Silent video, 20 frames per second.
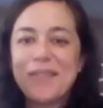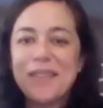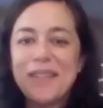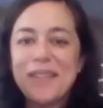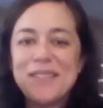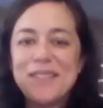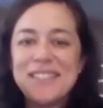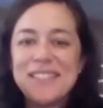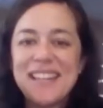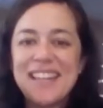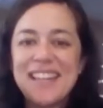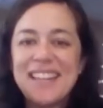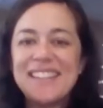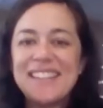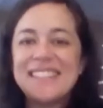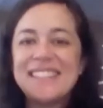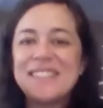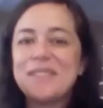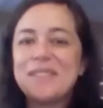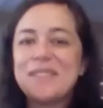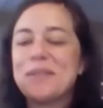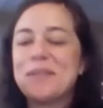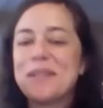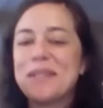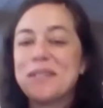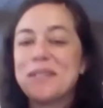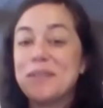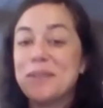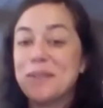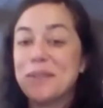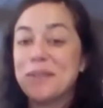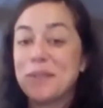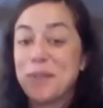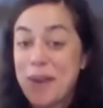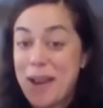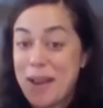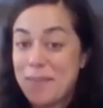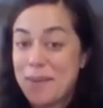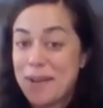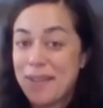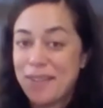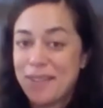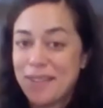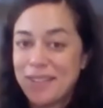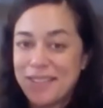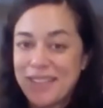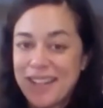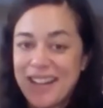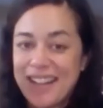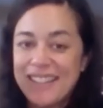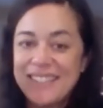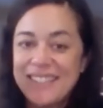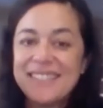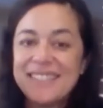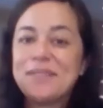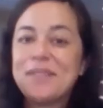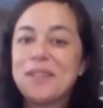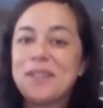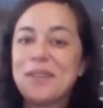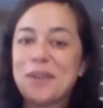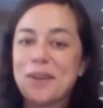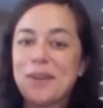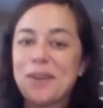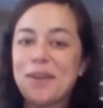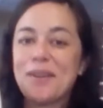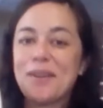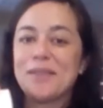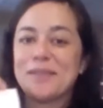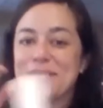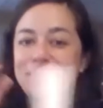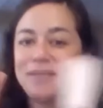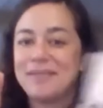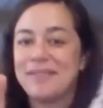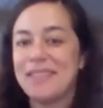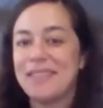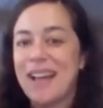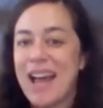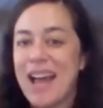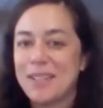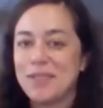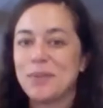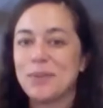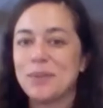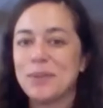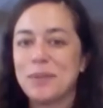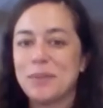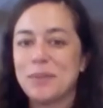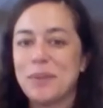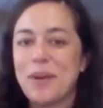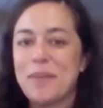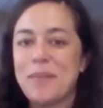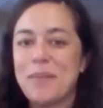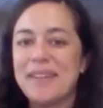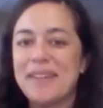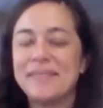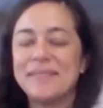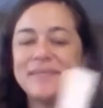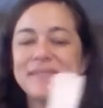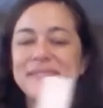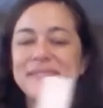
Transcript: that you sent was your grandmother, right? With her high school diploma.